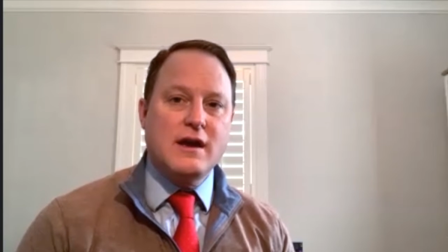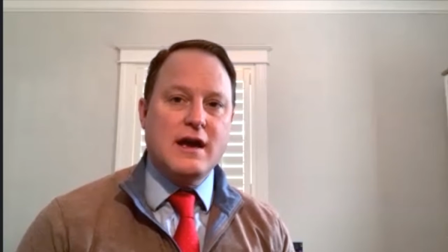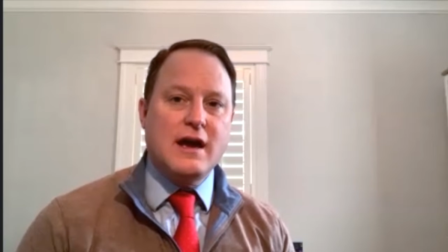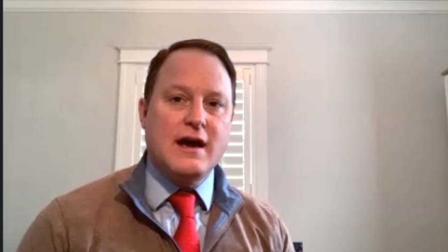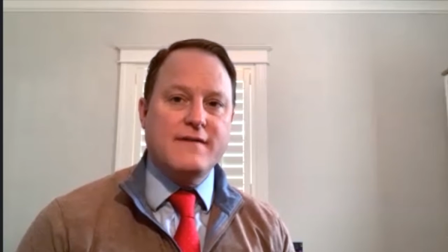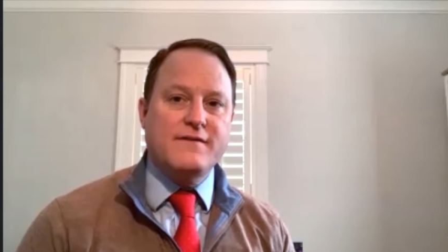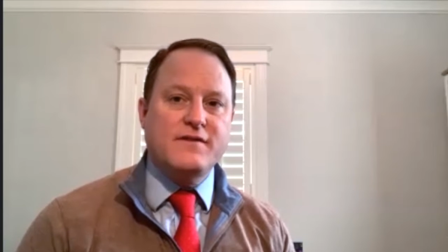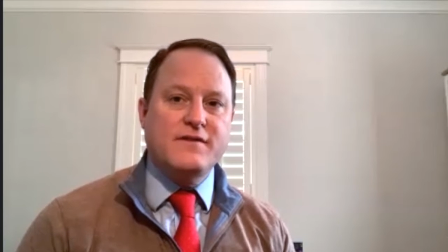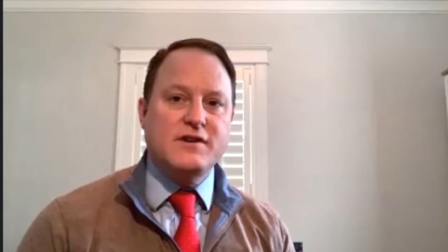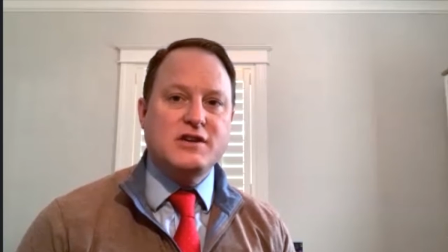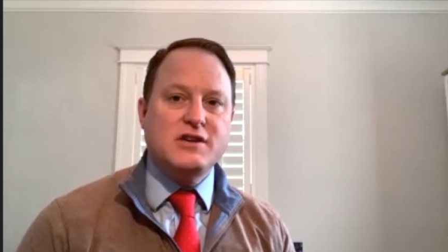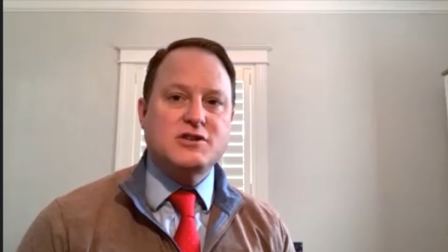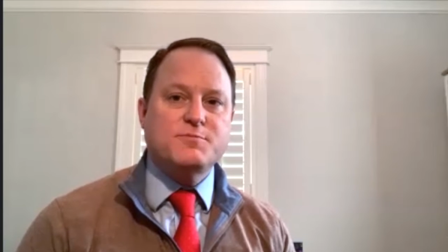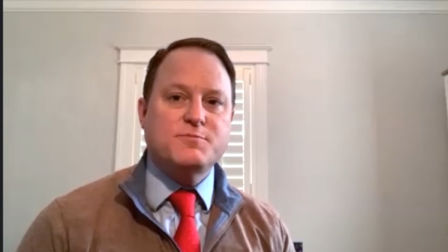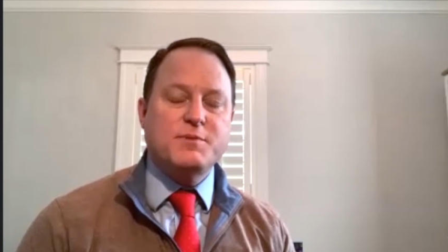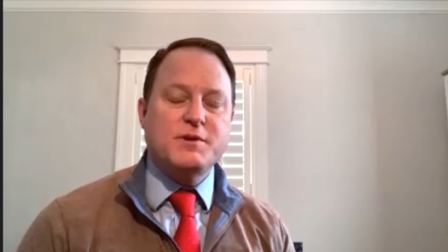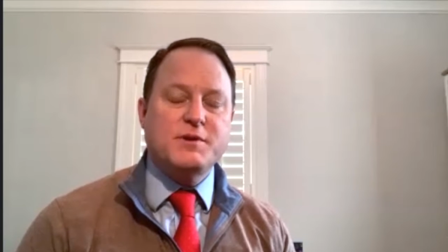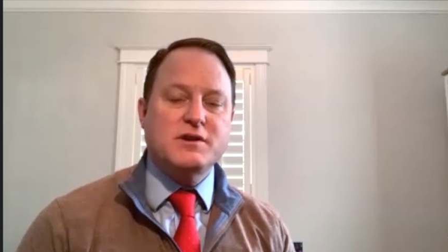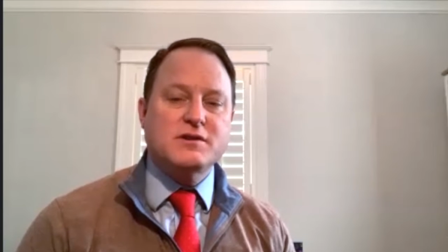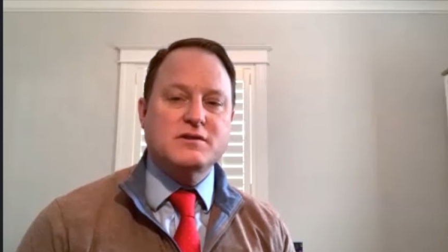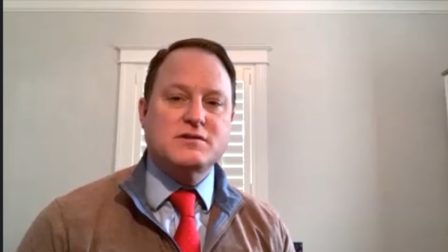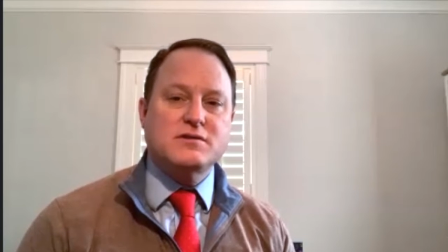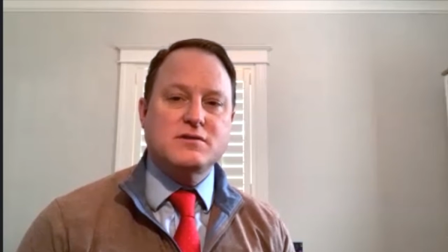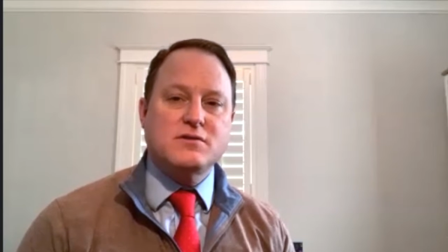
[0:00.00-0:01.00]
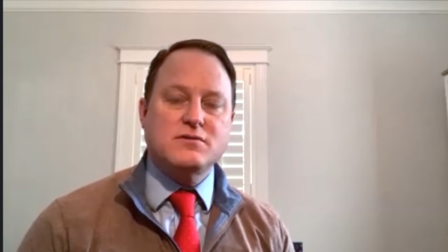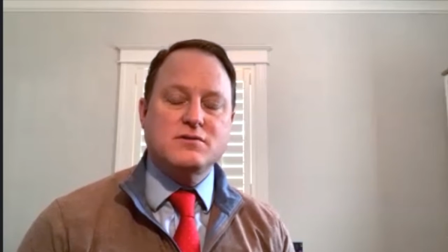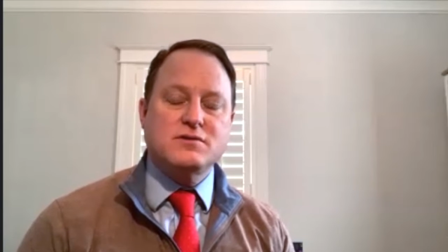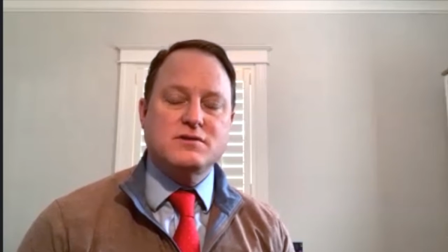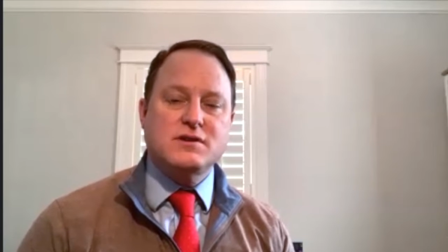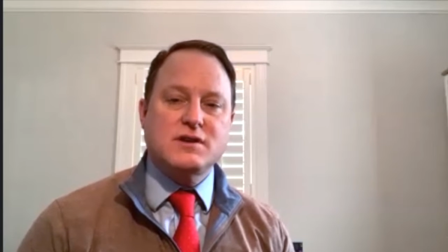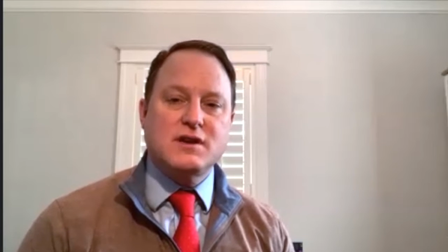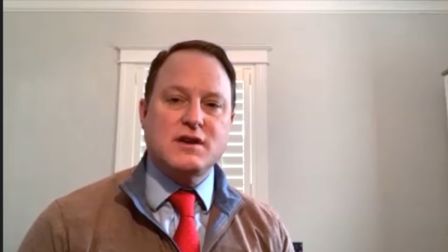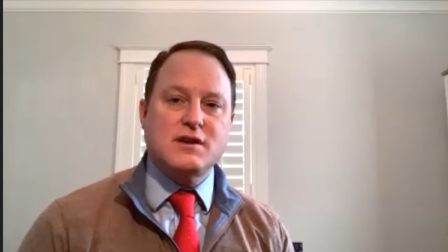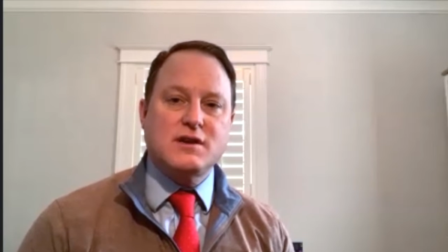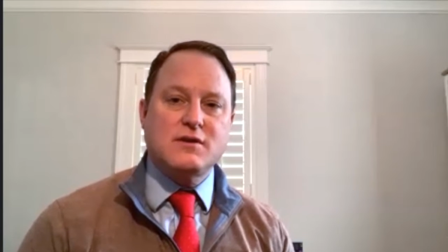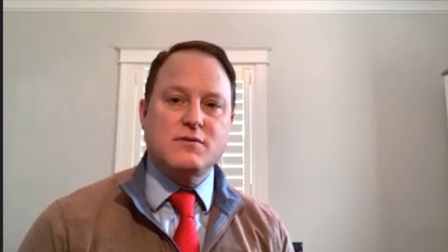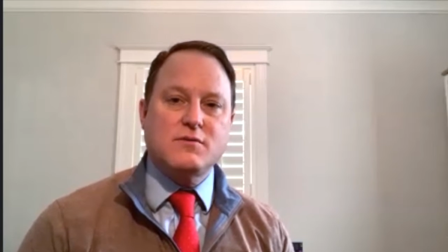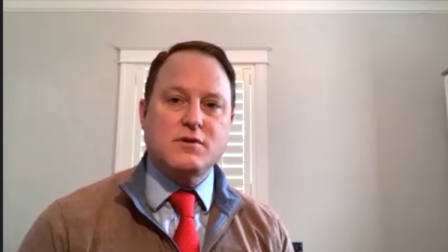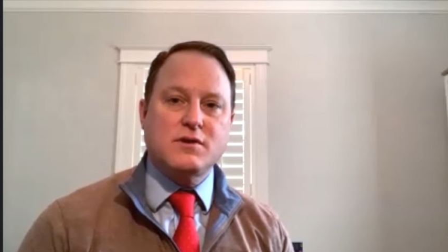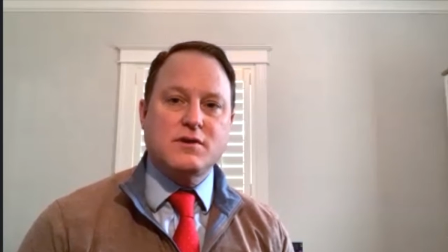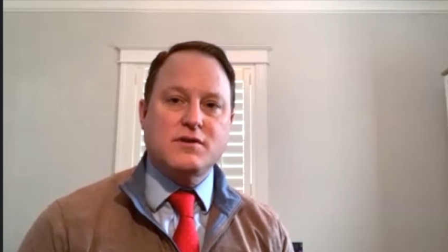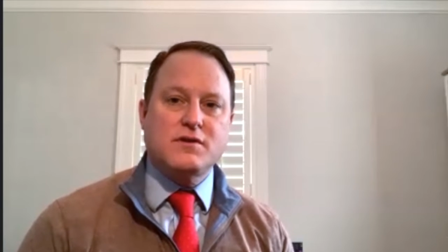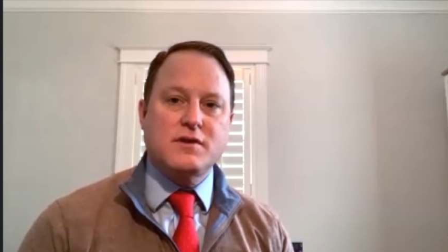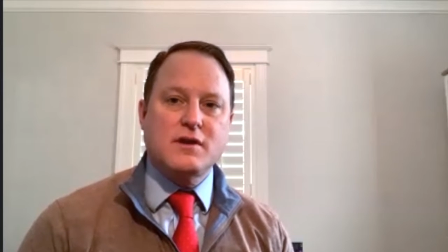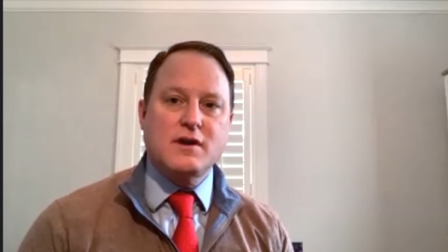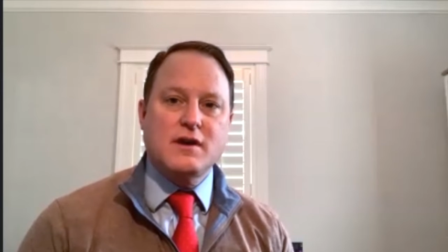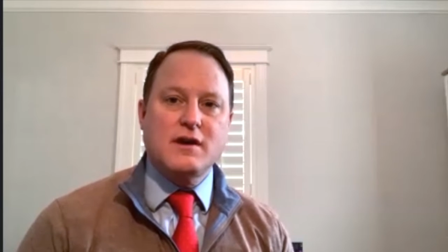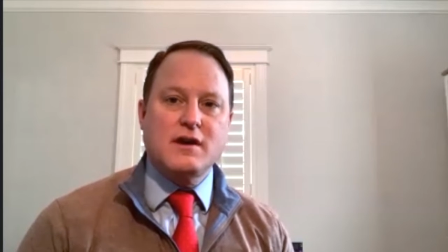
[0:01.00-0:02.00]
have each been associated with
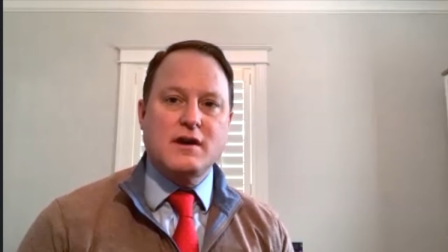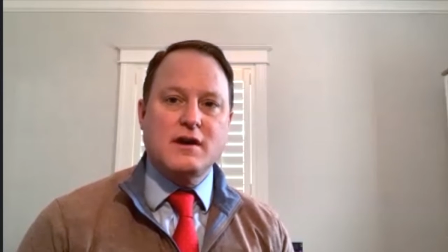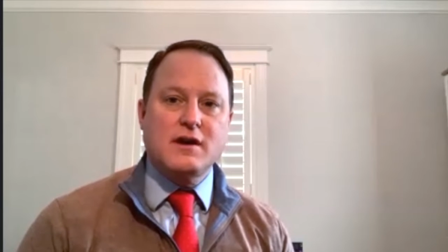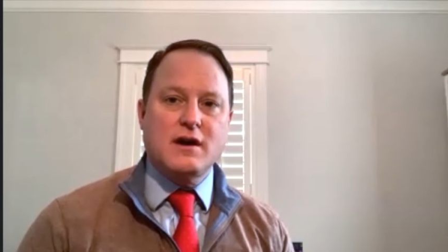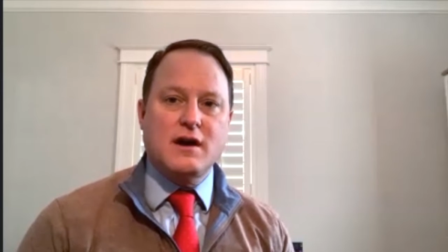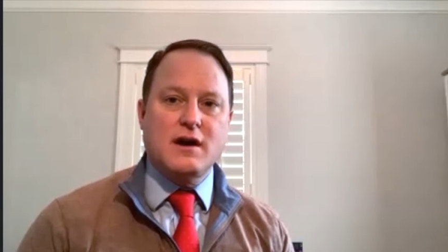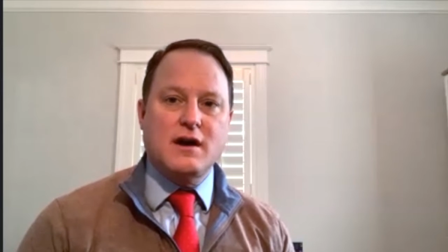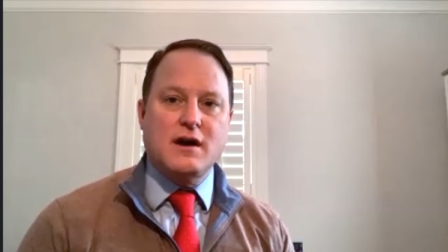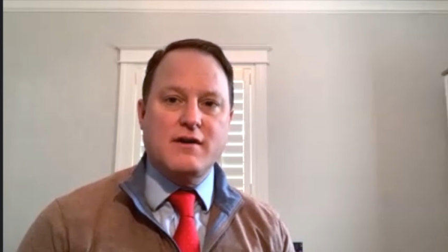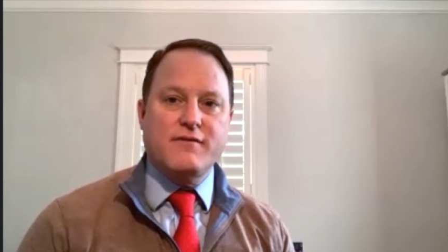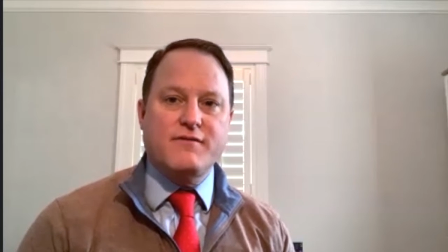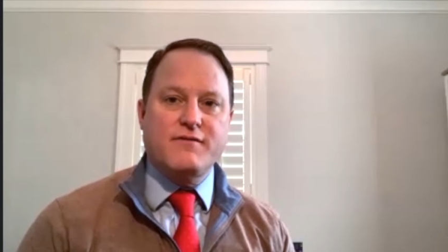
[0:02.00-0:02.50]
uh,